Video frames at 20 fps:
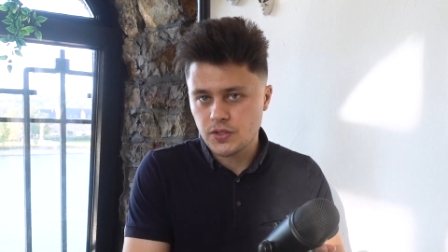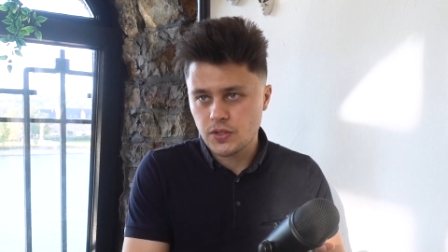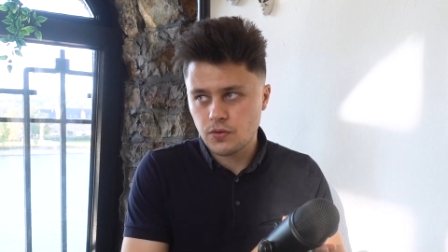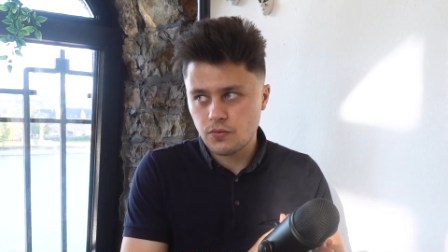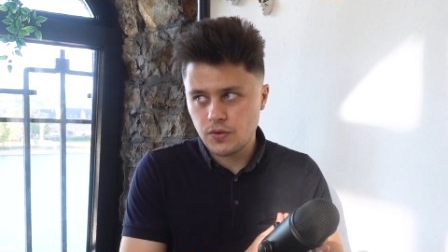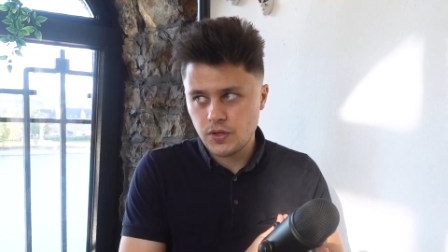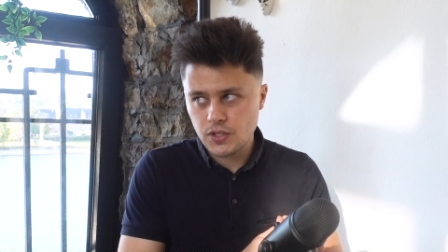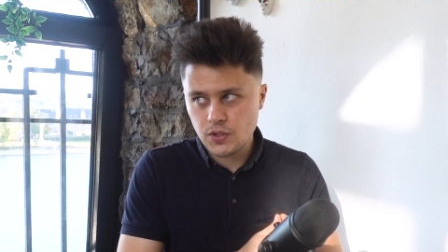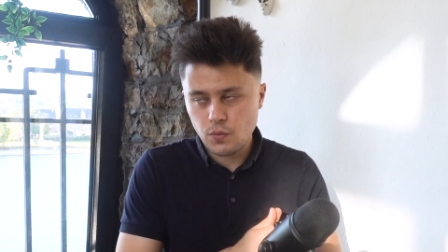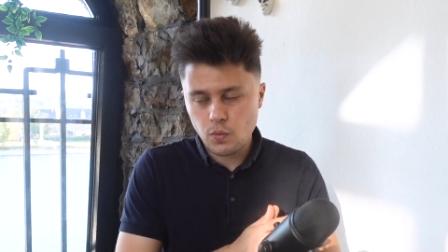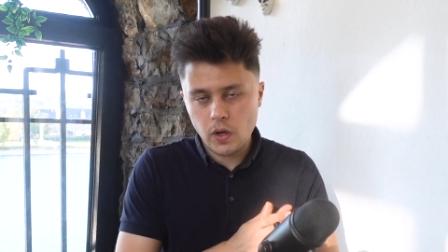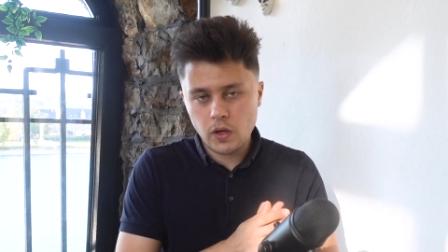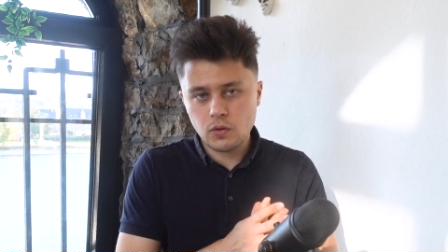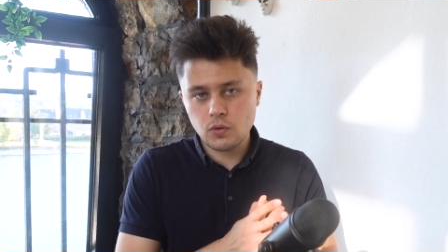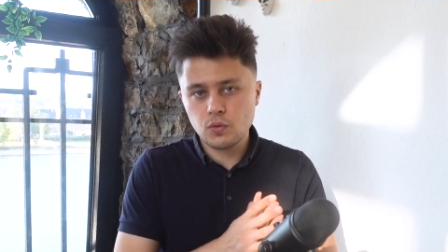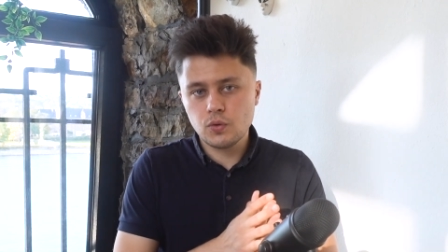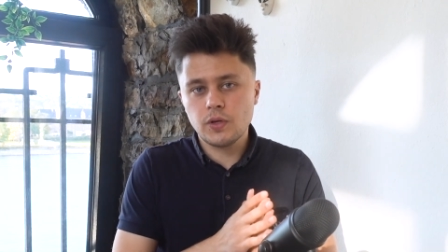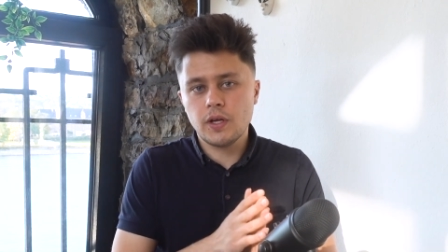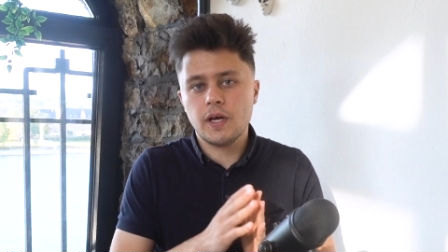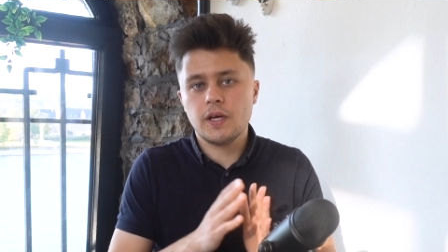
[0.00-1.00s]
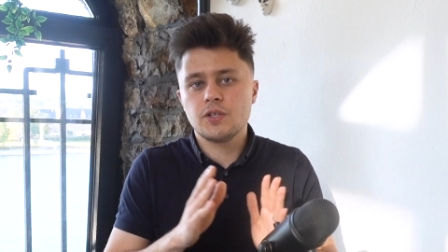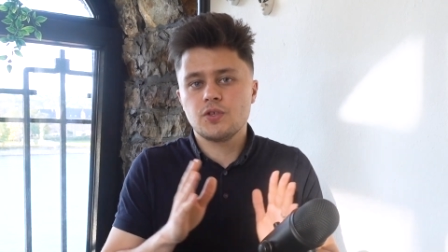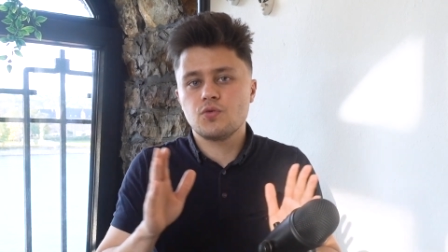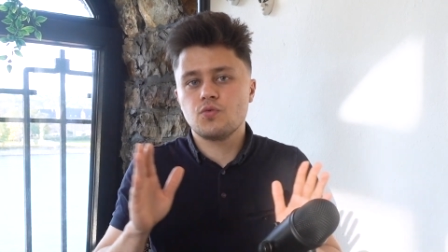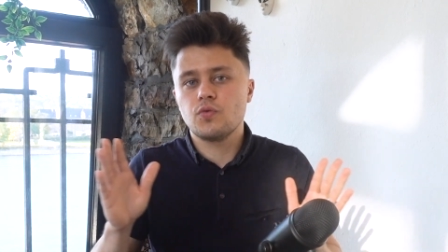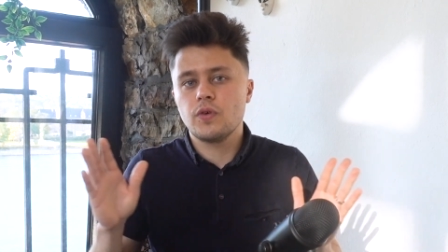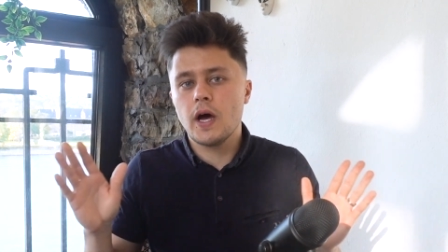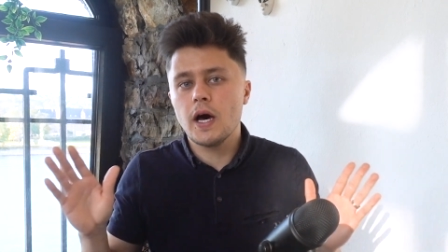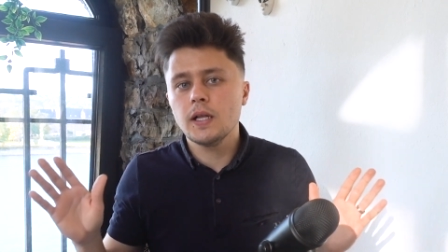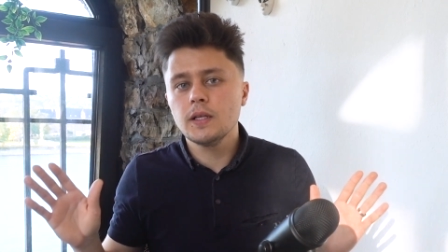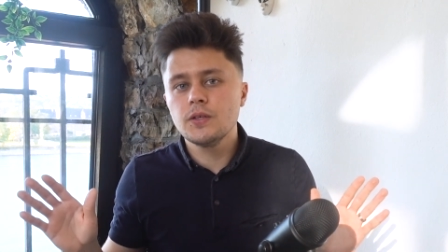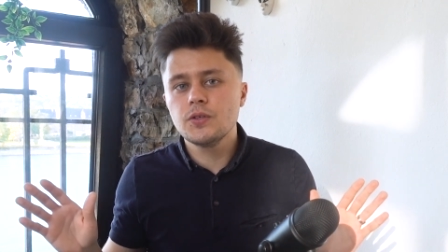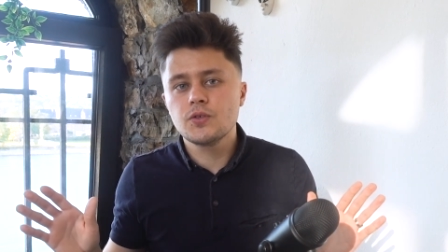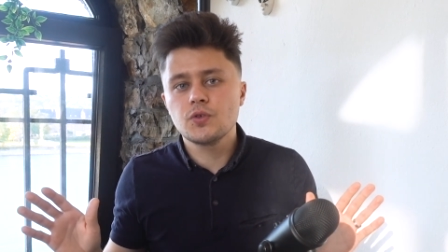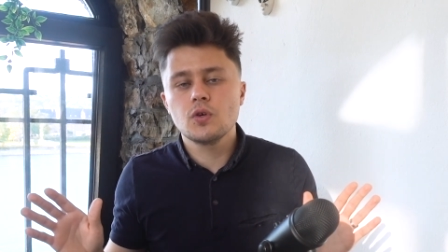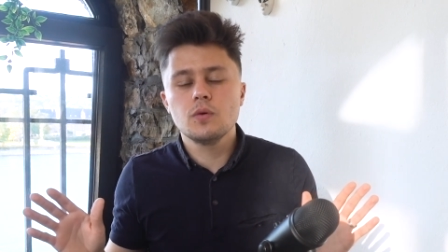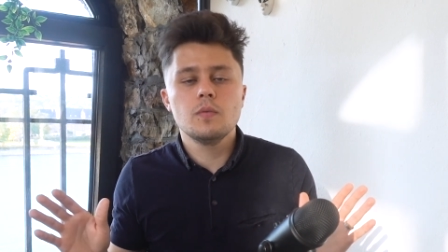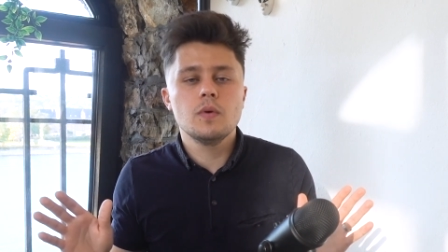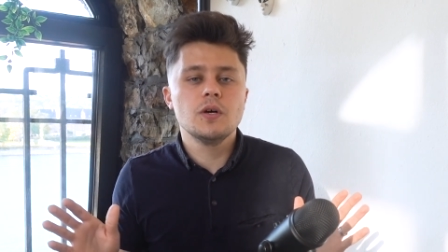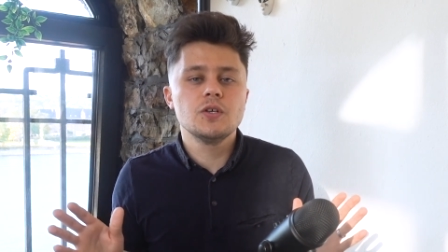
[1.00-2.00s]
The reason why Luna has rallied
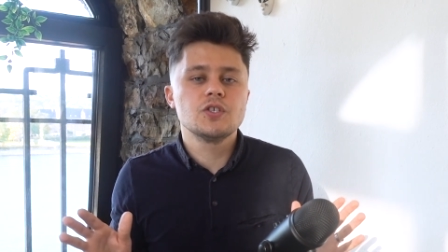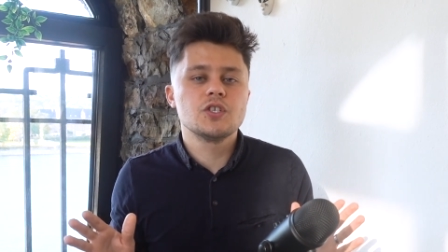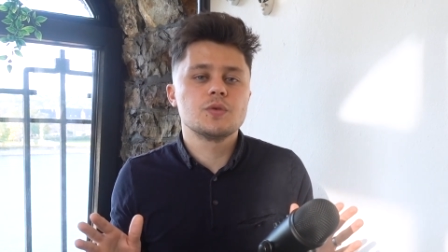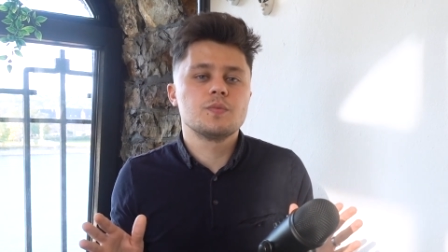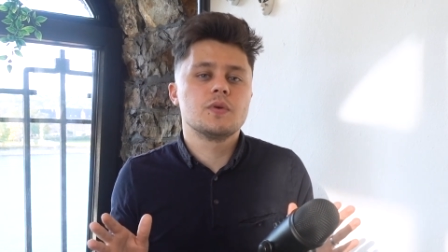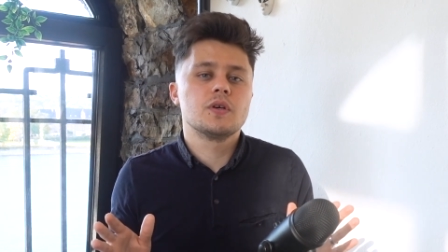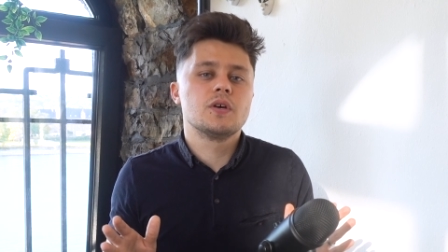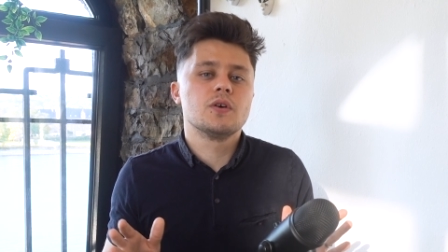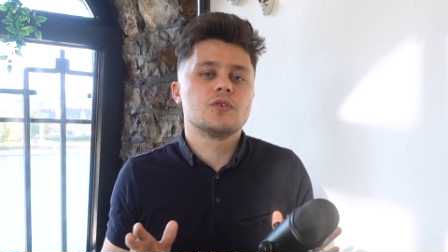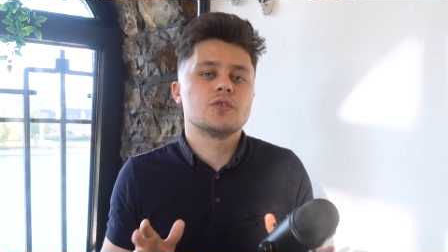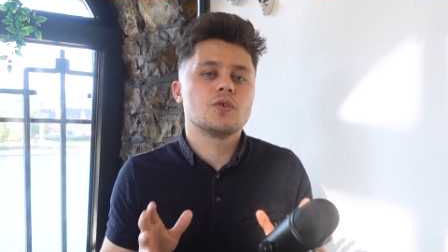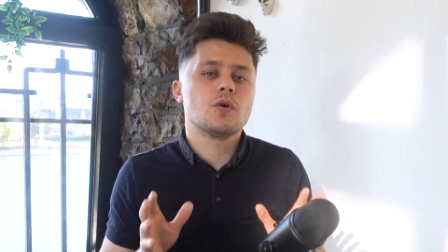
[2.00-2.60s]
so much is because